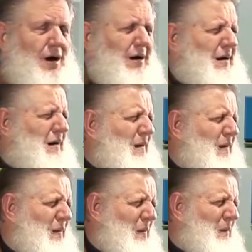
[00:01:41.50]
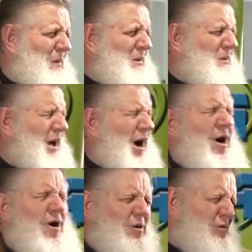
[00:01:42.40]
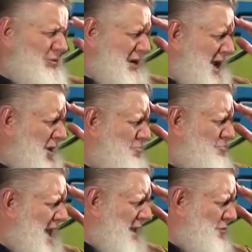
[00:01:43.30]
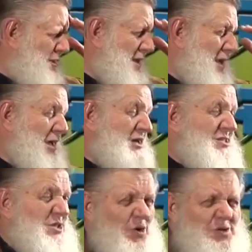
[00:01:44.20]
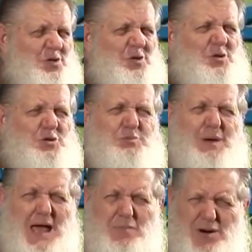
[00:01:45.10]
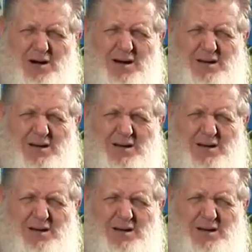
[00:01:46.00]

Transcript: Oh, oh, how backward. Don't you use paper?